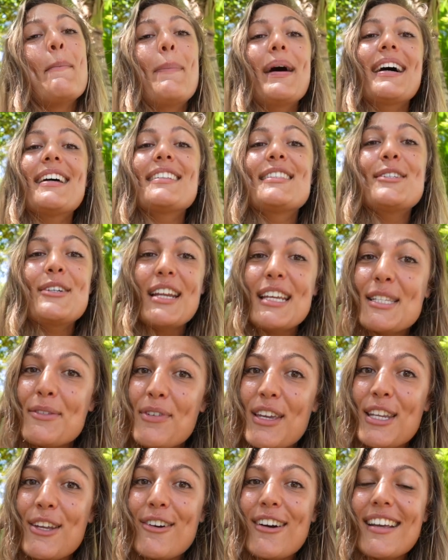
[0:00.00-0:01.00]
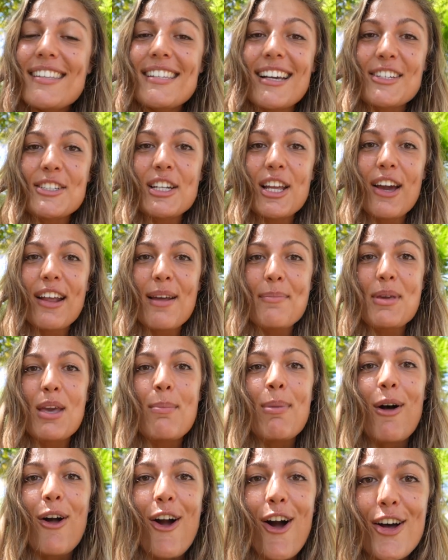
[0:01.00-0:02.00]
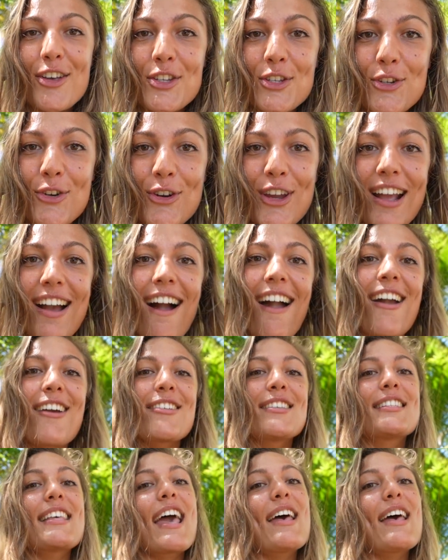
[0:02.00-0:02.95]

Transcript: But today's video is actually gonna be about Costa Rica because,